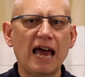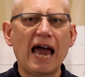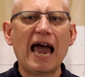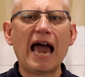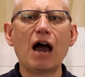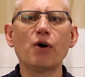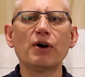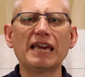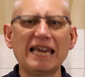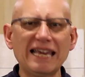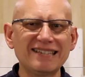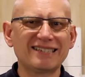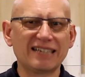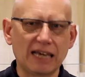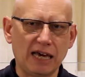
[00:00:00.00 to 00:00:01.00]
how
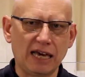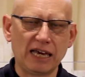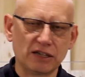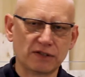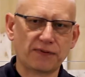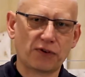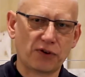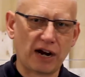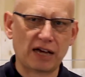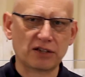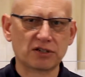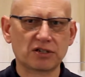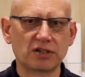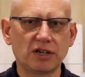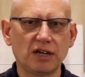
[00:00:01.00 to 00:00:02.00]
easy it is for
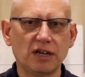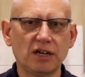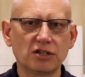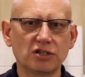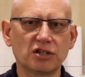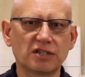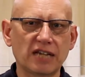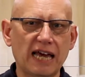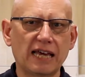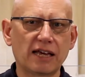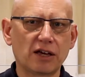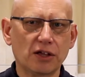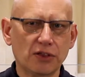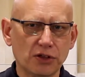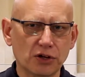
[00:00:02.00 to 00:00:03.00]
us to
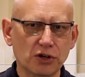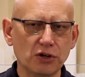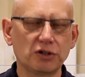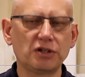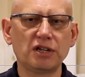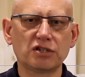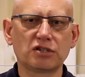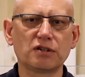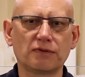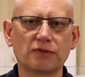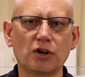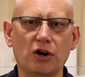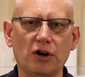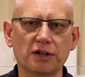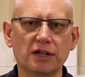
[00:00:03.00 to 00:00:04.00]
take the goodness of
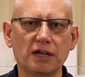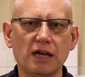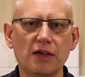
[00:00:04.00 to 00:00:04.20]
God